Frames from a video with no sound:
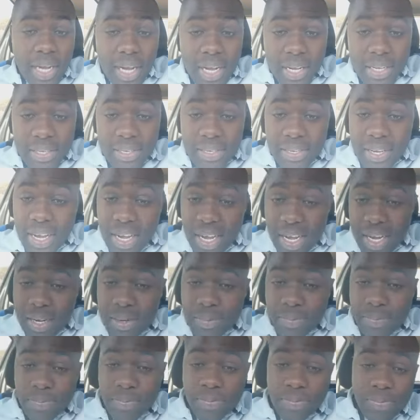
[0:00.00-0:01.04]
Guys,
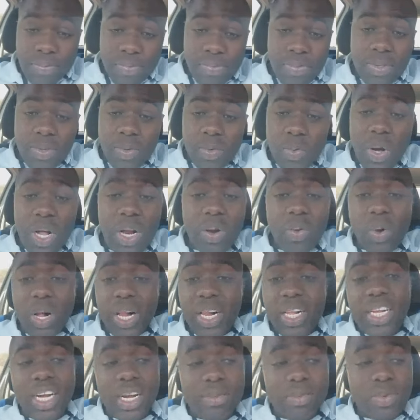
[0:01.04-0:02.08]
well,
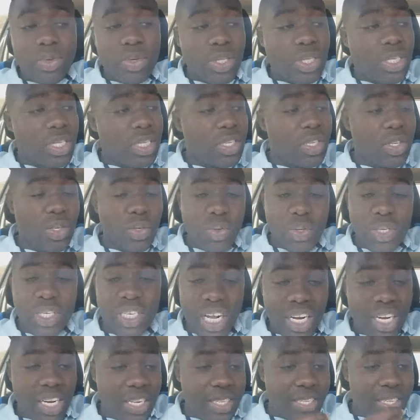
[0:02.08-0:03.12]
welcome to this new
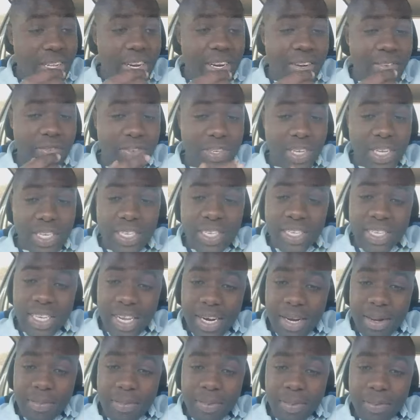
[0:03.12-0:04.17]
channel that I've just
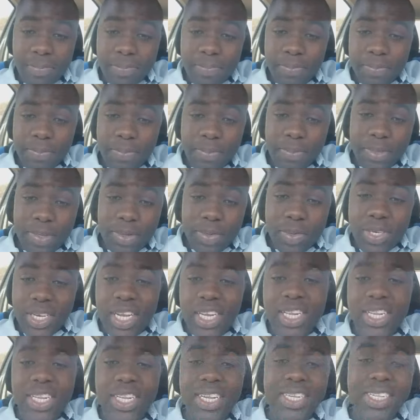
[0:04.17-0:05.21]
set up. You
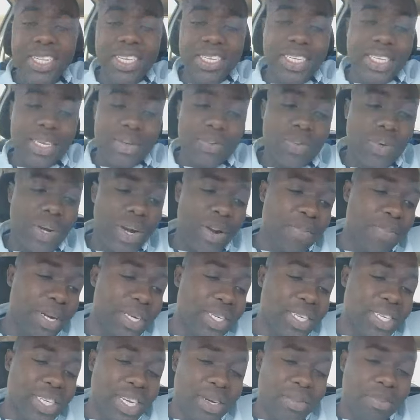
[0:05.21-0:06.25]
can click the subscribe
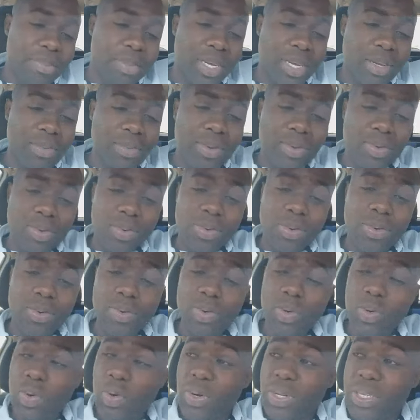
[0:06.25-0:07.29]
button. Maybe we'll
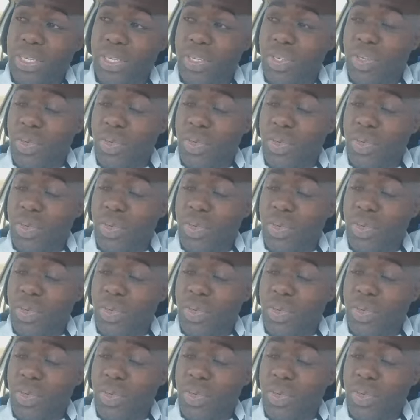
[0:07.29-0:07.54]
grow this